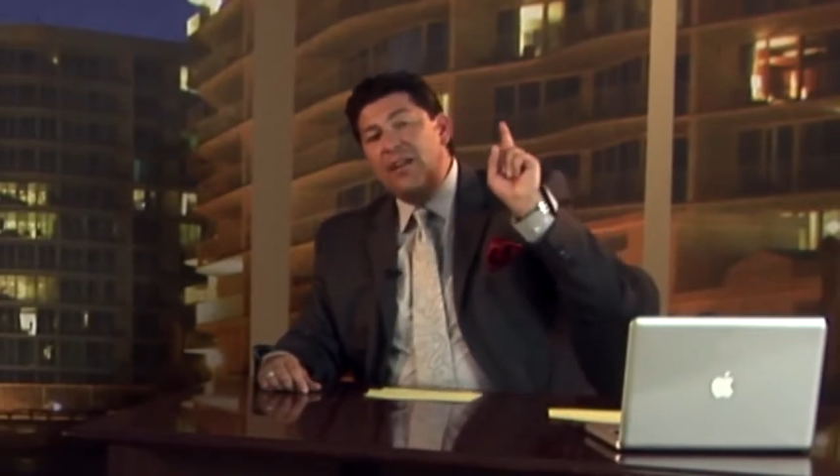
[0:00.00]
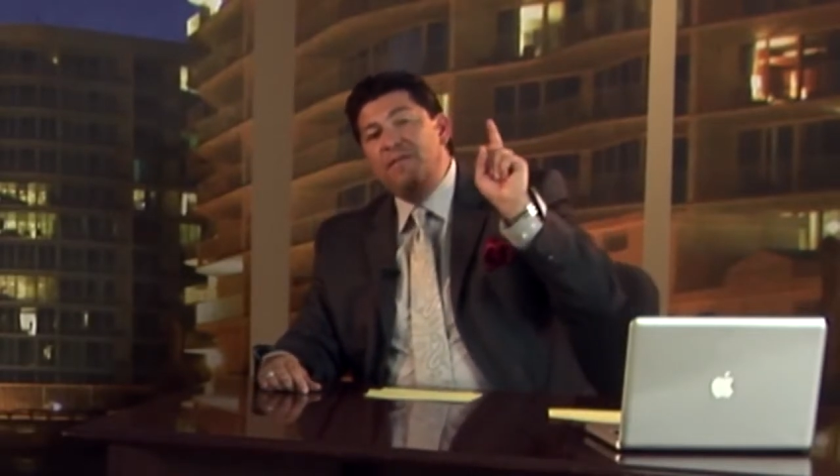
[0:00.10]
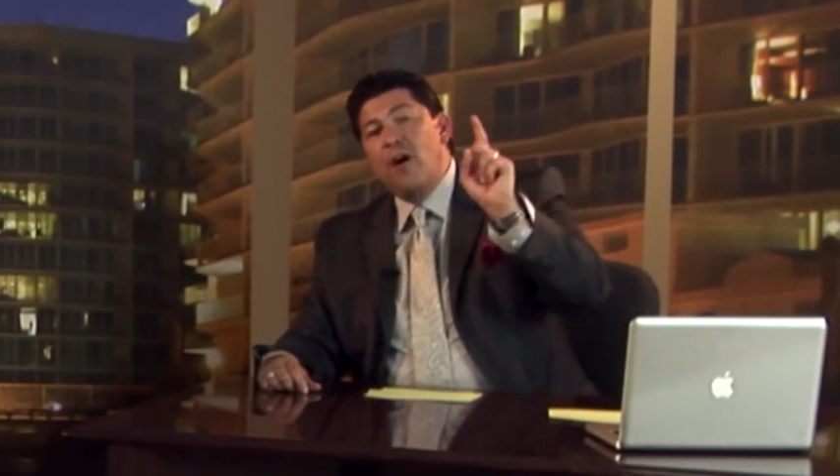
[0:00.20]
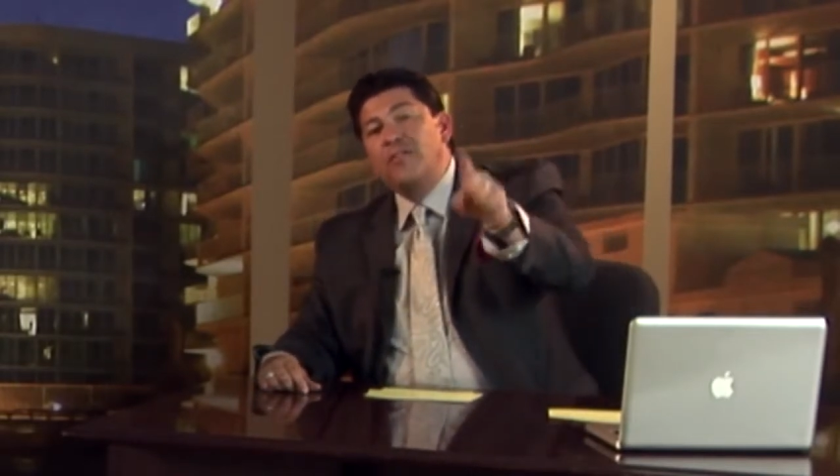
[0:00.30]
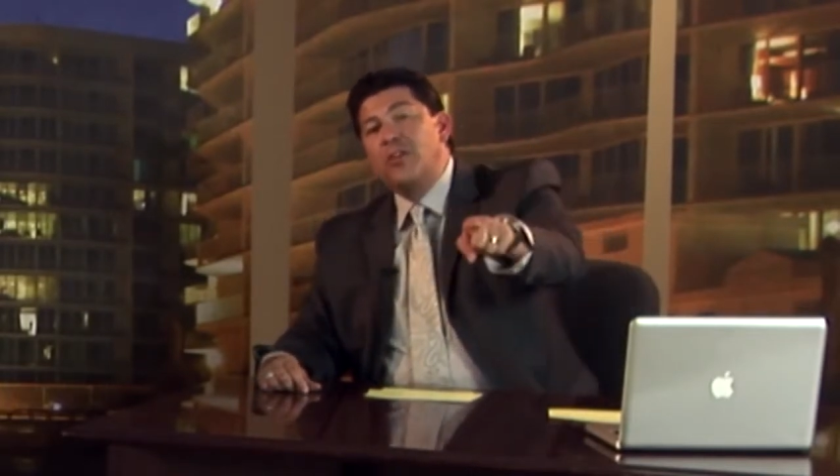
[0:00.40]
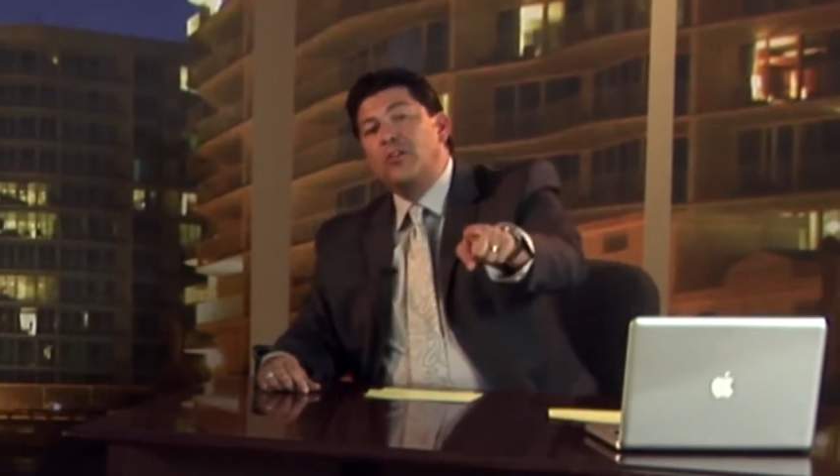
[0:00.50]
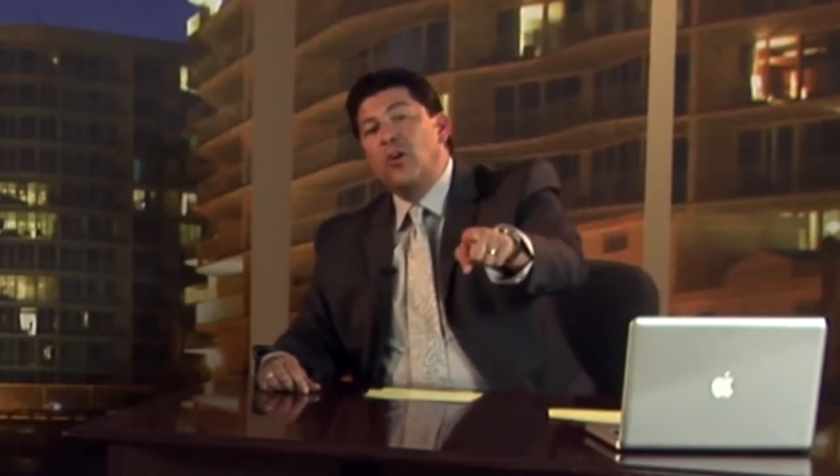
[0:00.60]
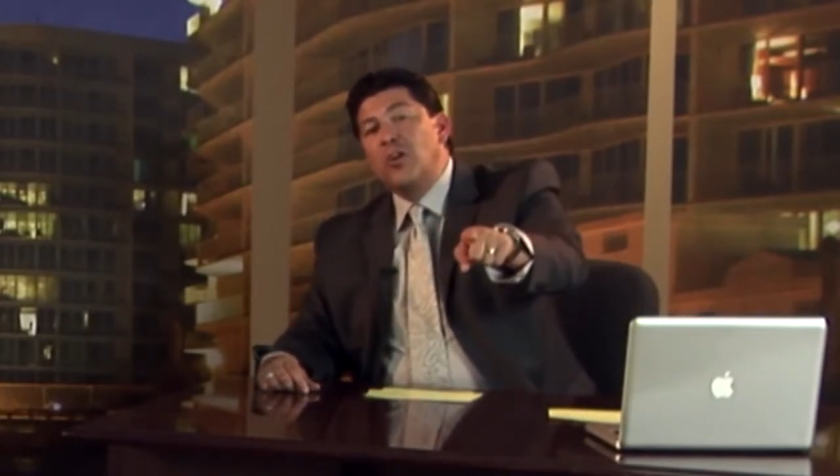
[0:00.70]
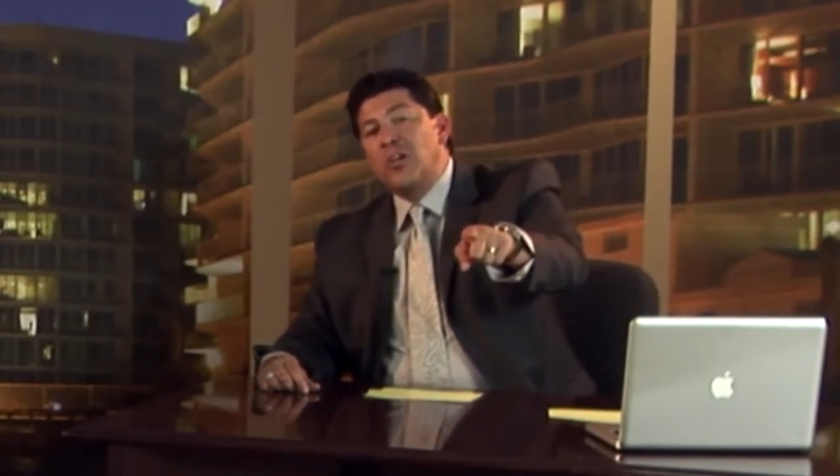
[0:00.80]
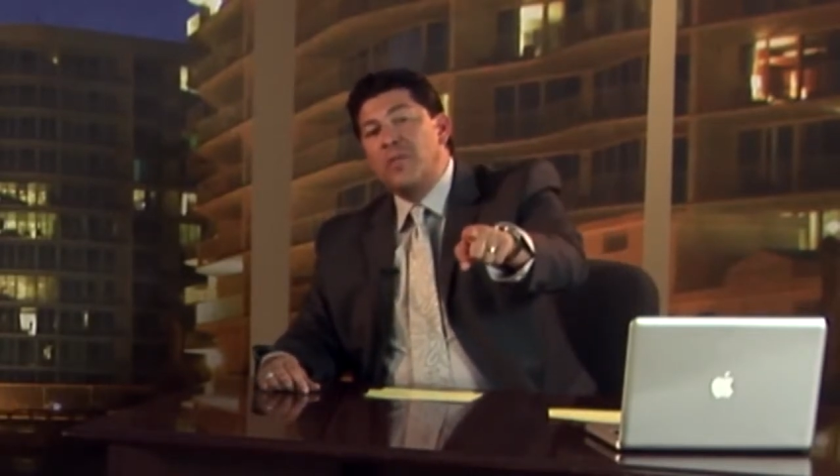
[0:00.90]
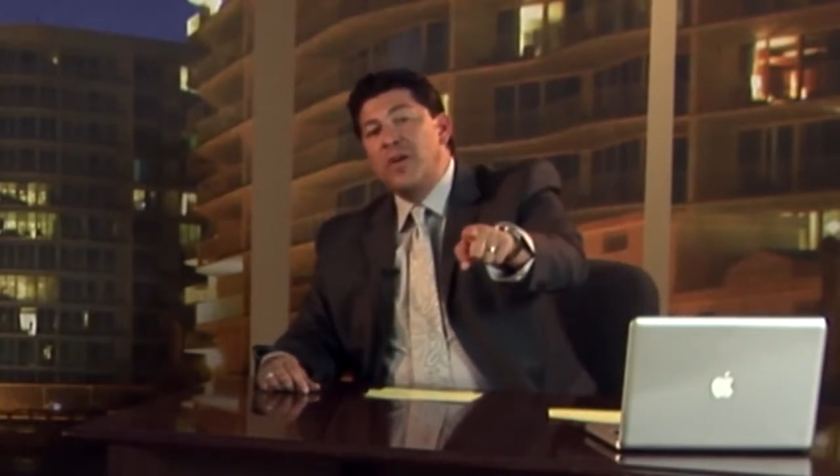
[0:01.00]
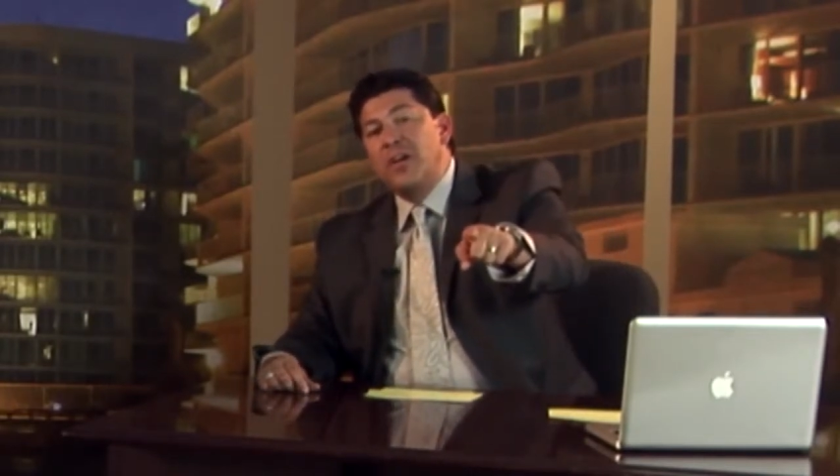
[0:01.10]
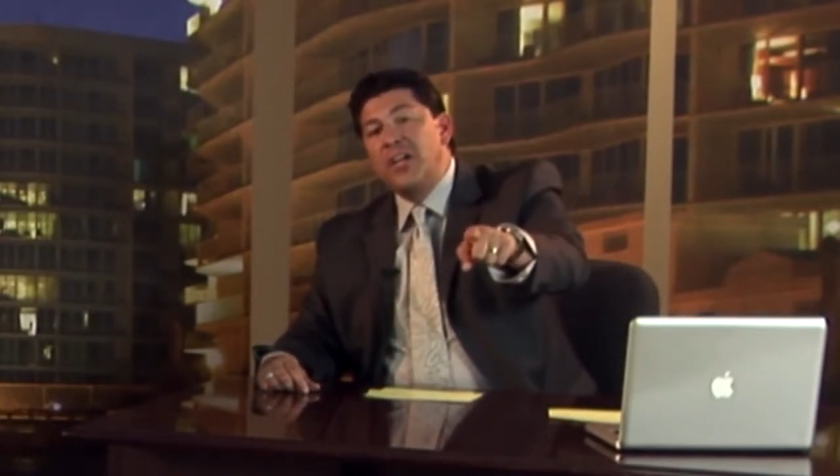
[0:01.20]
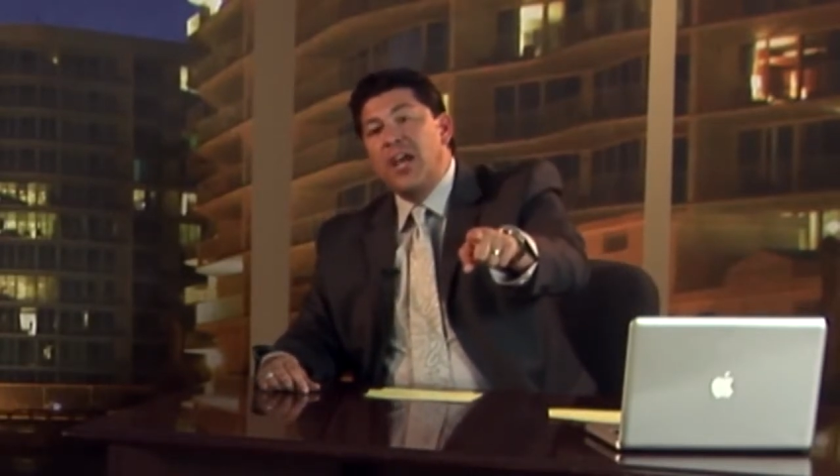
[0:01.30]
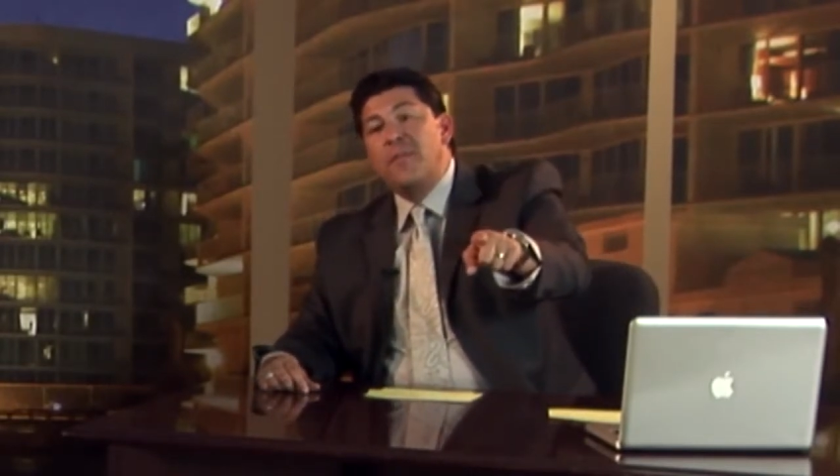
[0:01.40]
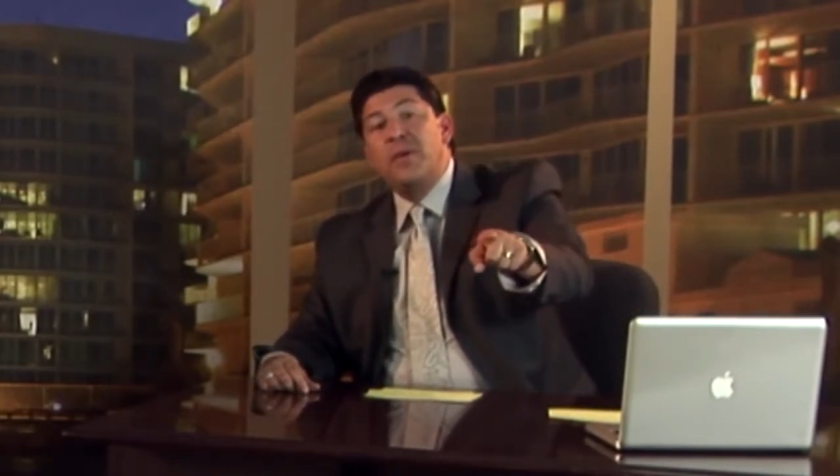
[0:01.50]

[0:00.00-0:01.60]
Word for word: to get involved in your local community